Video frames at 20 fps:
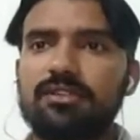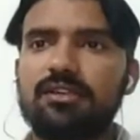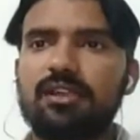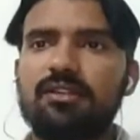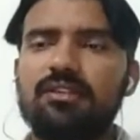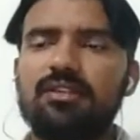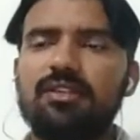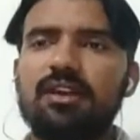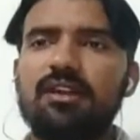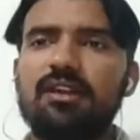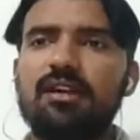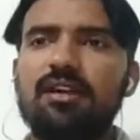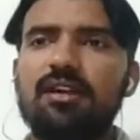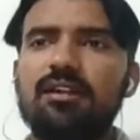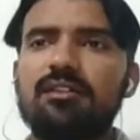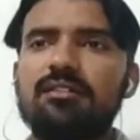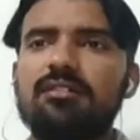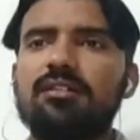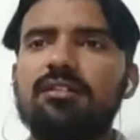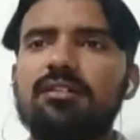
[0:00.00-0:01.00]
There are
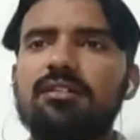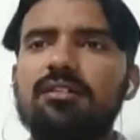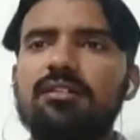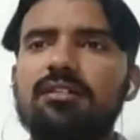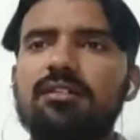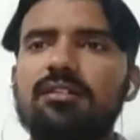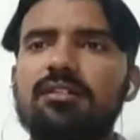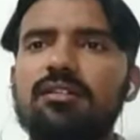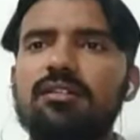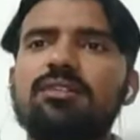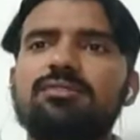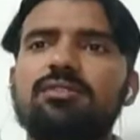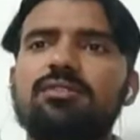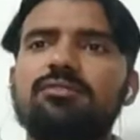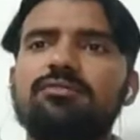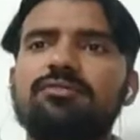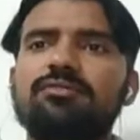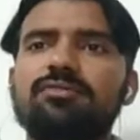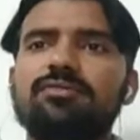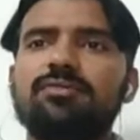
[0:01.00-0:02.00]
numbers of
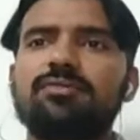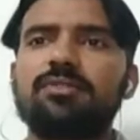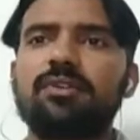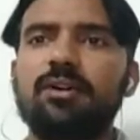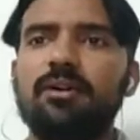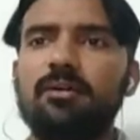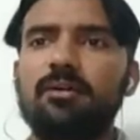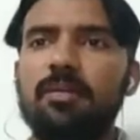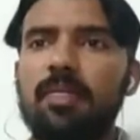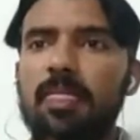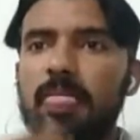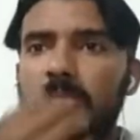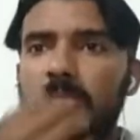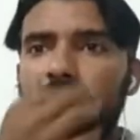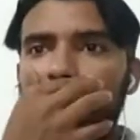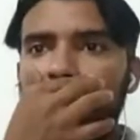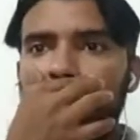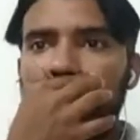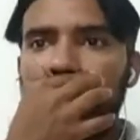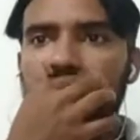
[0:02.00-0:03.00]

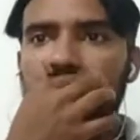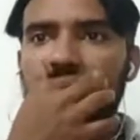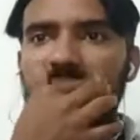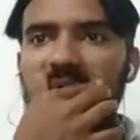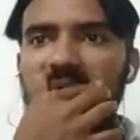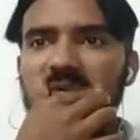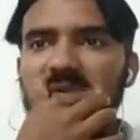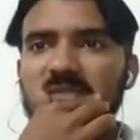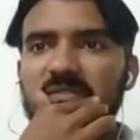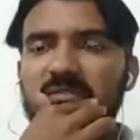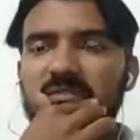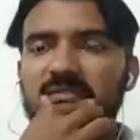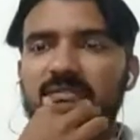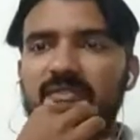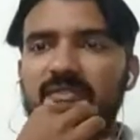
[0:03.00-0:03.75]
um,